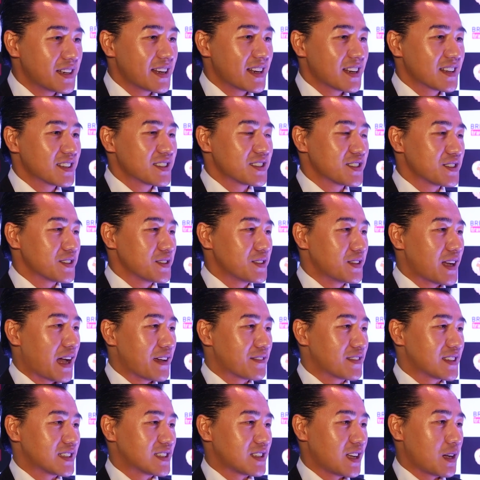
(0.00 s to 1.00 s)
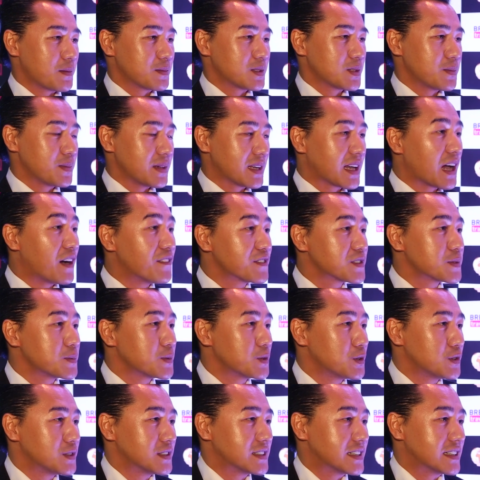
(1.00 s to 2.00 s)
needed to have the time to be
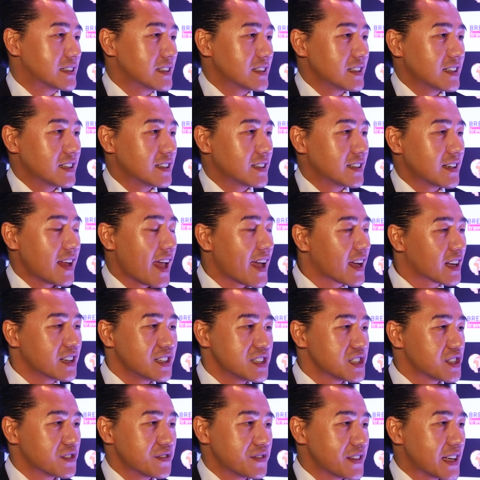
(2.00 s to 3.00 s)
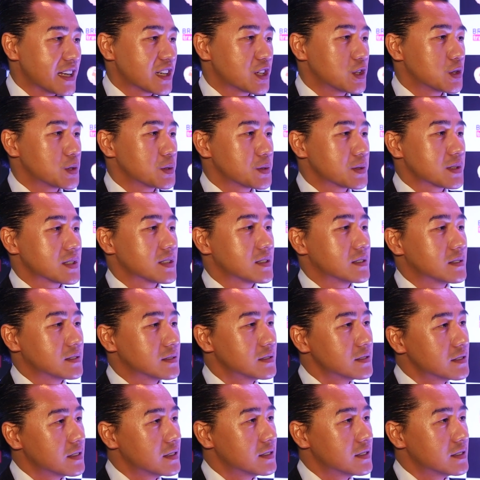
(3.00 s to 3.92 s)
comfortable and in air-conditioned vehicles. And